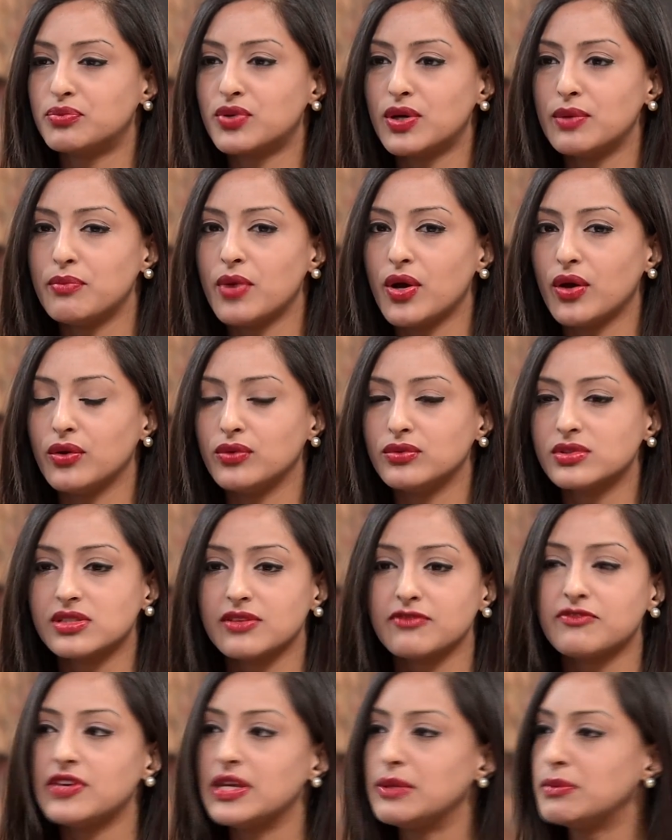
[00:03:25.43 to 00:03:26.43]

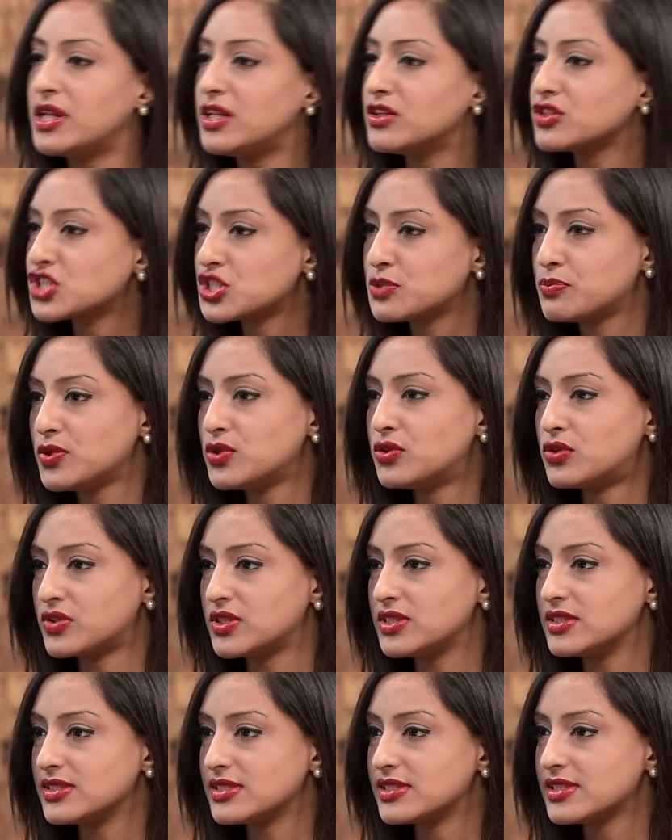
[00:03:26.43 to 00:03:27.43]
promote female
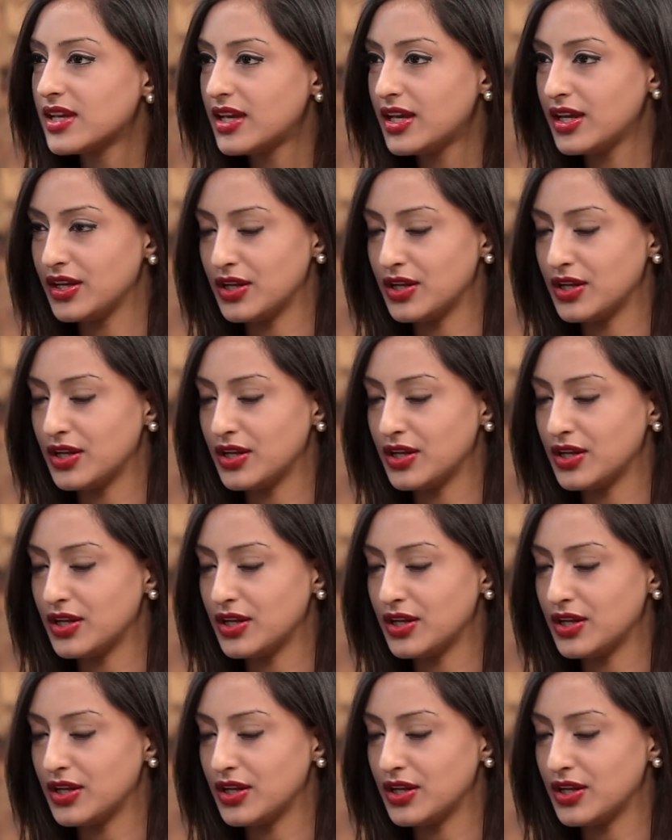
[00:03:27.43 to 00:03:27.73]
explorers.